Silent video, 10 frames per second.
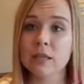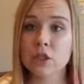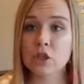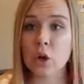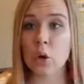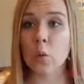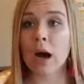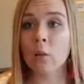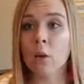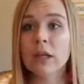So
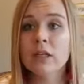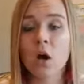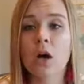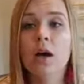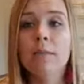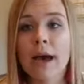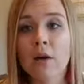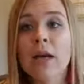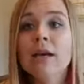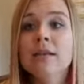I want to talk about
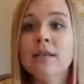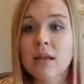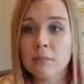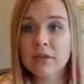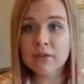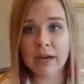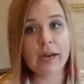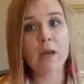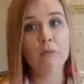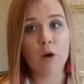
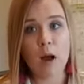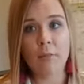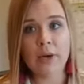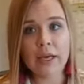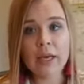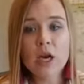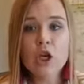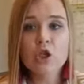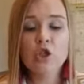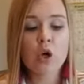subdividing property.
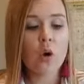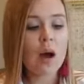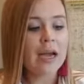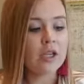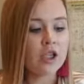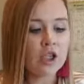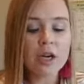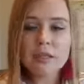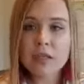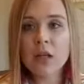So I
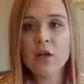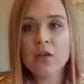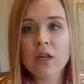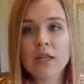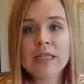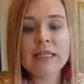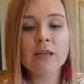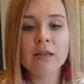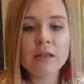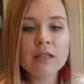just closed on a
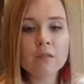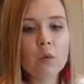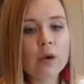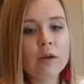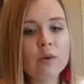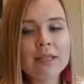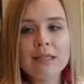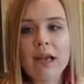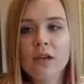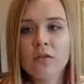deal this morning. We
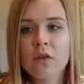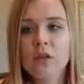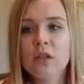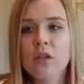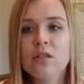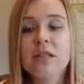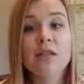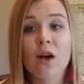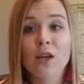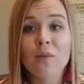signed off all the closing
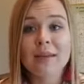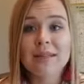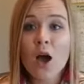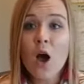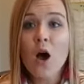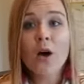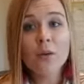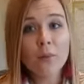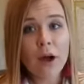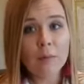documents on a
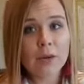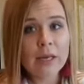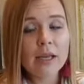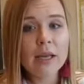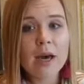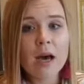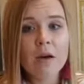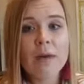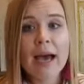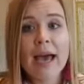property.
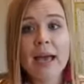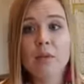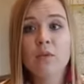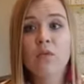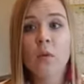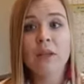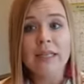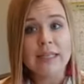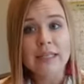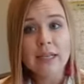I had it before
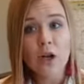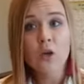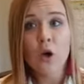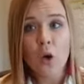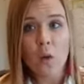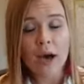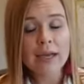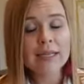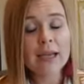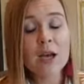listed on
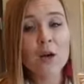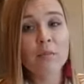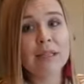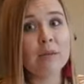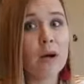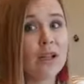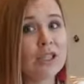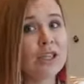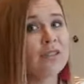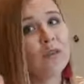Kohut. Please
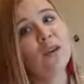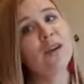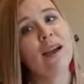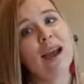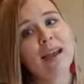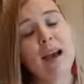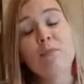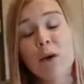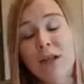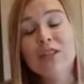apologize if you hear. I
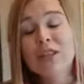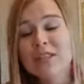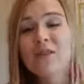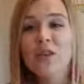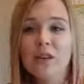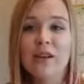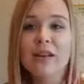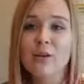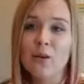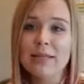apologize if you hear
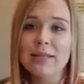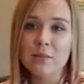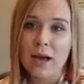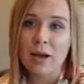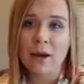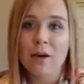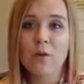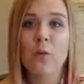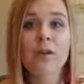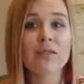any noise in the background
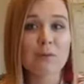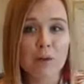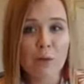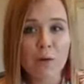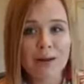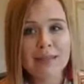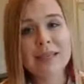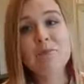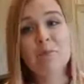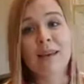or if somebody walks
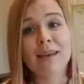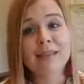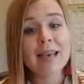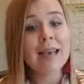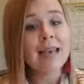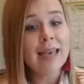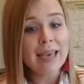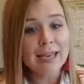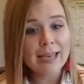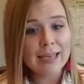in, because
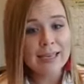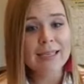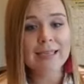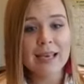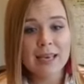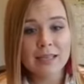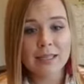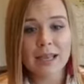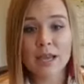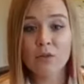it is
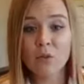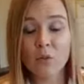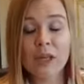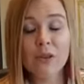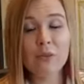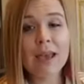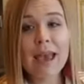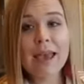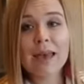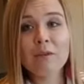10:43
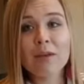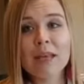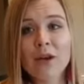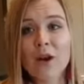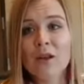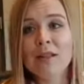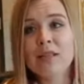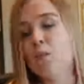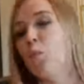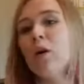a.m. here on
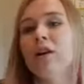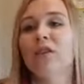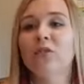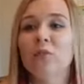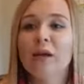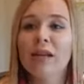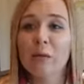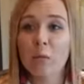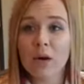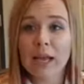this wonderful Monday
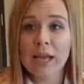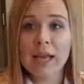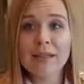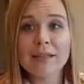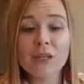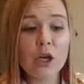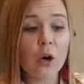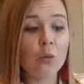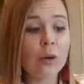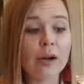morning, and
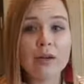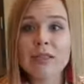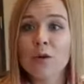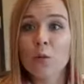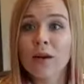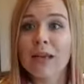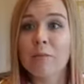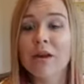we are still working.